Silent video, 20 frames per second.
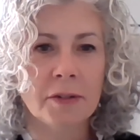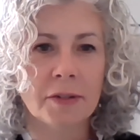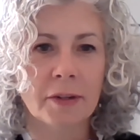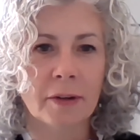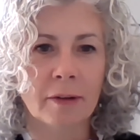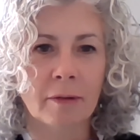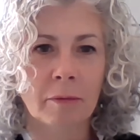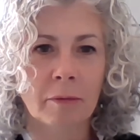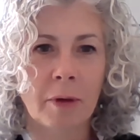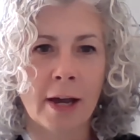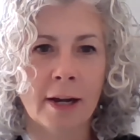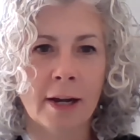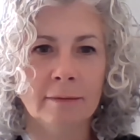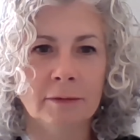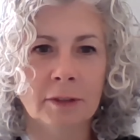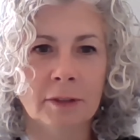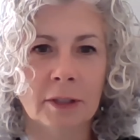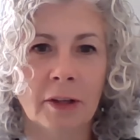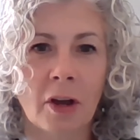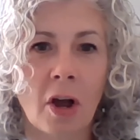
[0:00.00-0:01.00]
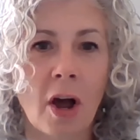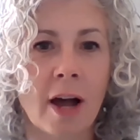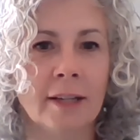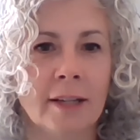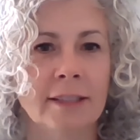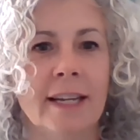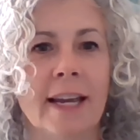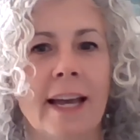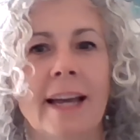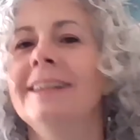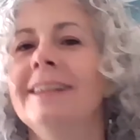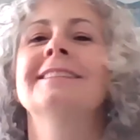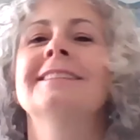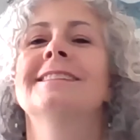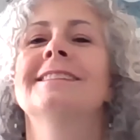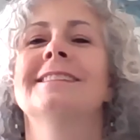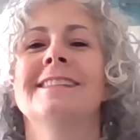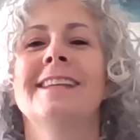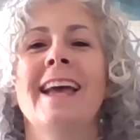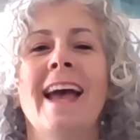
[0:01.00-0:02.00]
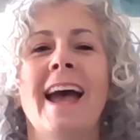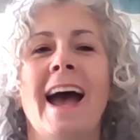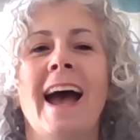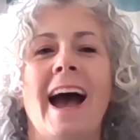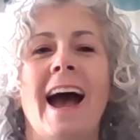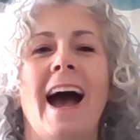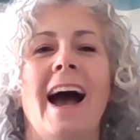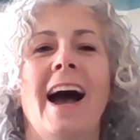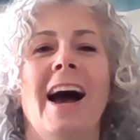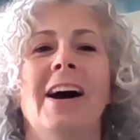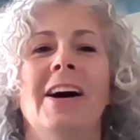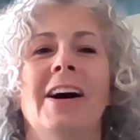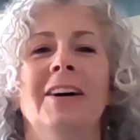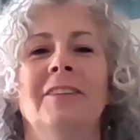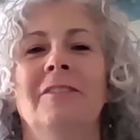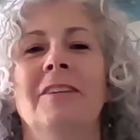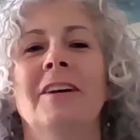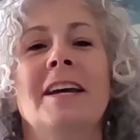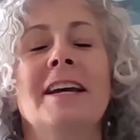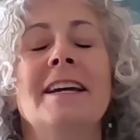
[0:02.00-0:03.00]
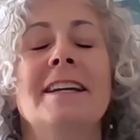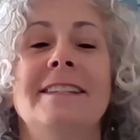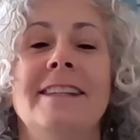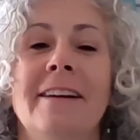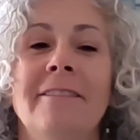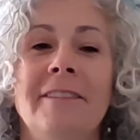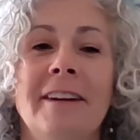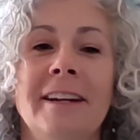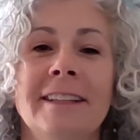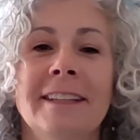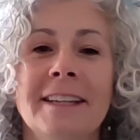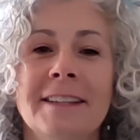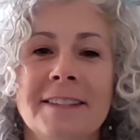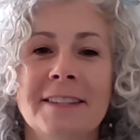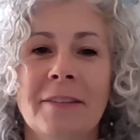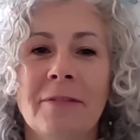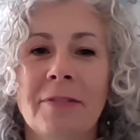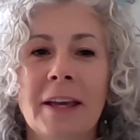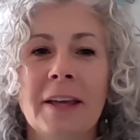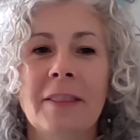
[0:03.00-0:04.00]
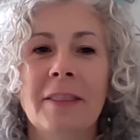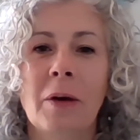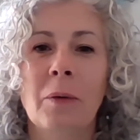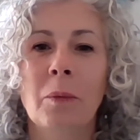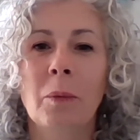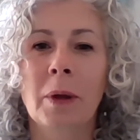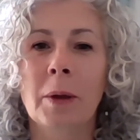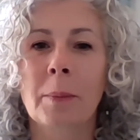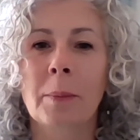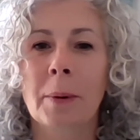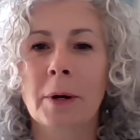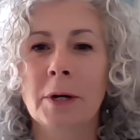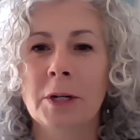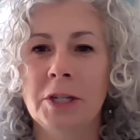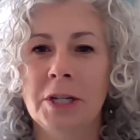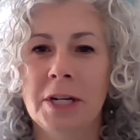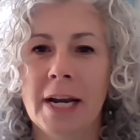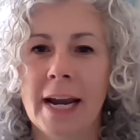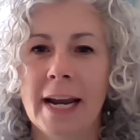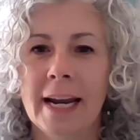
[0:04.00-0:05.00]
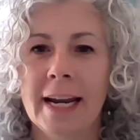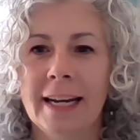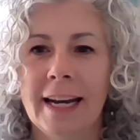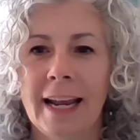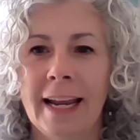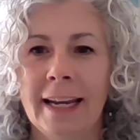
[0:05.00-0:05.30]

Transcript: So okay. uh, next, um, definitely is something that we appreciate.